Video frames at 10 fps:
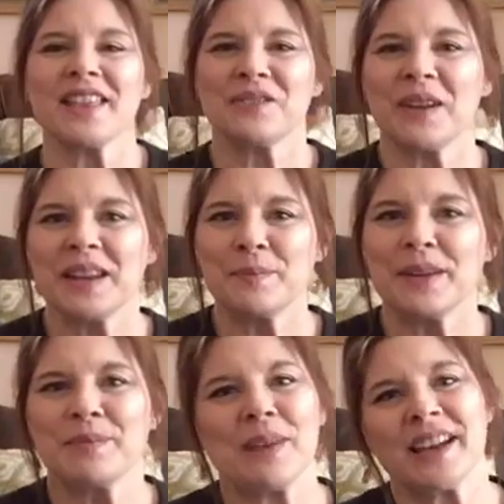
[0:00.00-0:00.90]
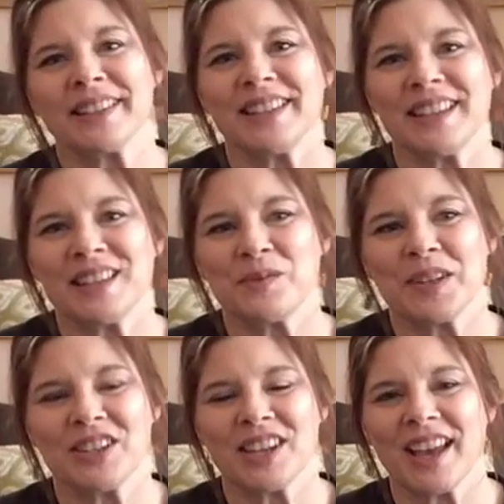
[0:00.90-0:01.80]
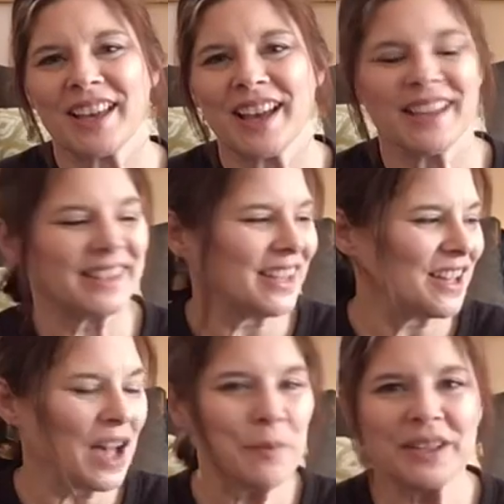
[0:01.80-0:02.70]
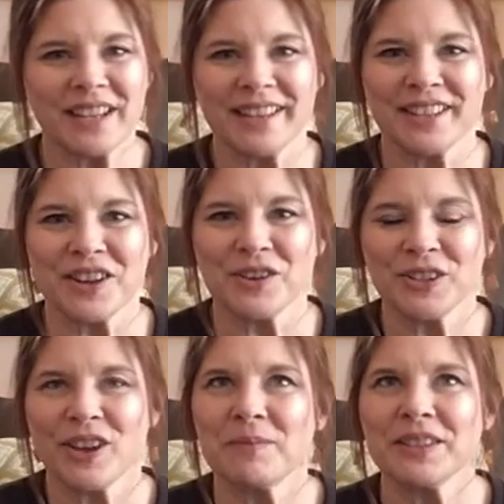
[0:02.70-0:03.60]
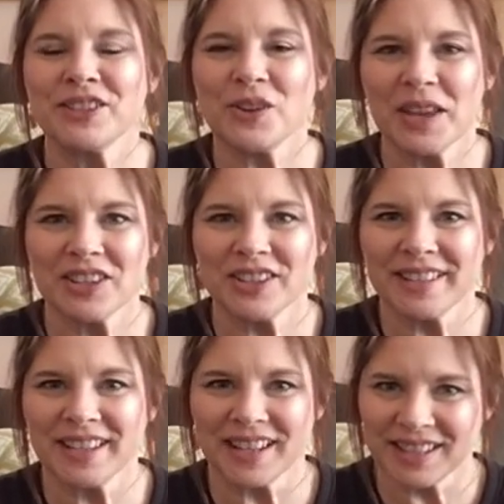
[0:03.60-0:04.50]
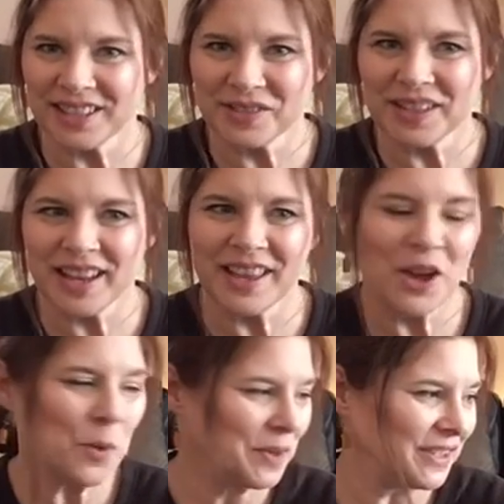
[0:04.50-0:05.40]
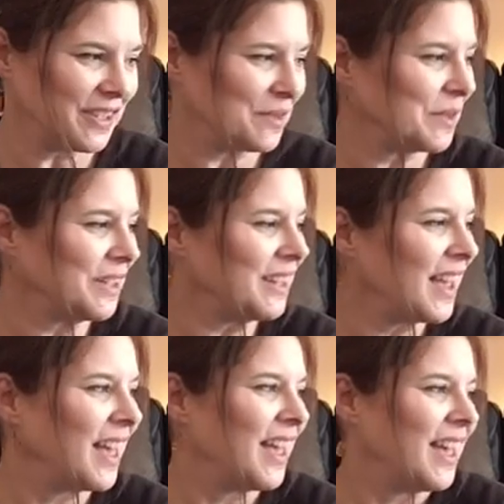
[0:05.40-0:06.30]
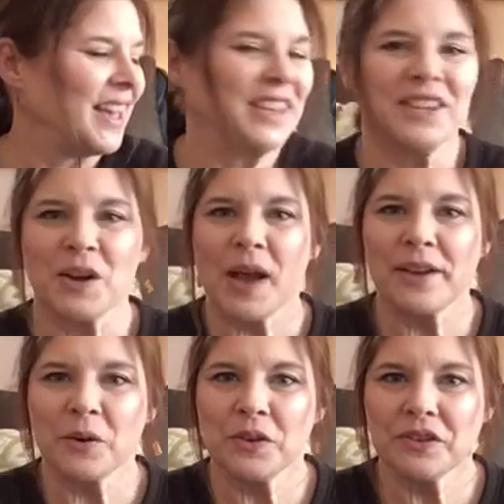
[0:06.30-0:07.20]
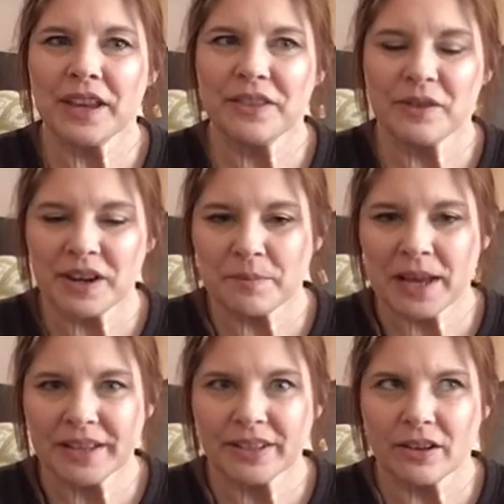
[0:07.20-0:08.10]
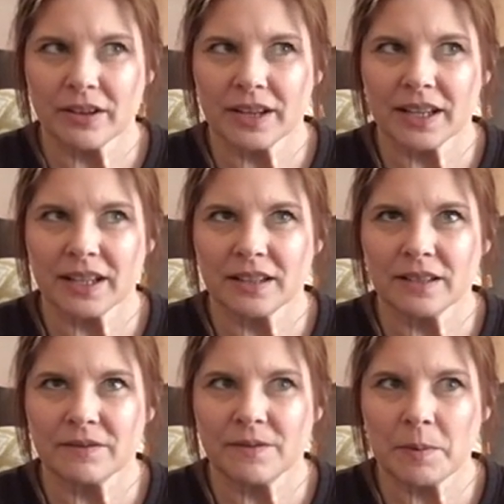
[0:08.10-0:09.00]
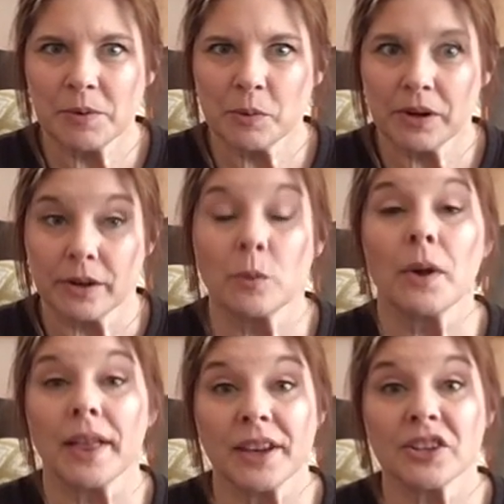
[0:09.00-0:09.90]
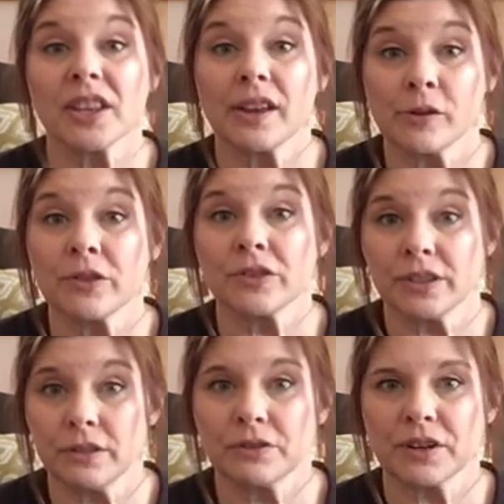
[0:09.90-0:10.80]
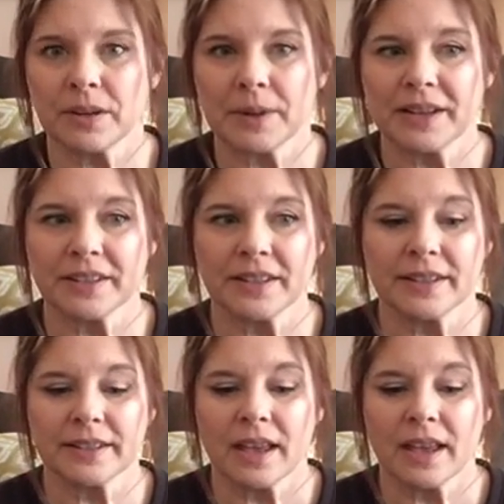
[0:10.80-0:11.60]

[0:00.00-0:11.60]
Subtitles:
thredup unboxing, which I got a couple of days ago, so I've been so anxious to get into it. I hope it's a good one. You know, I ordered a thredup box on February, well actually I ordered two thredup boxes,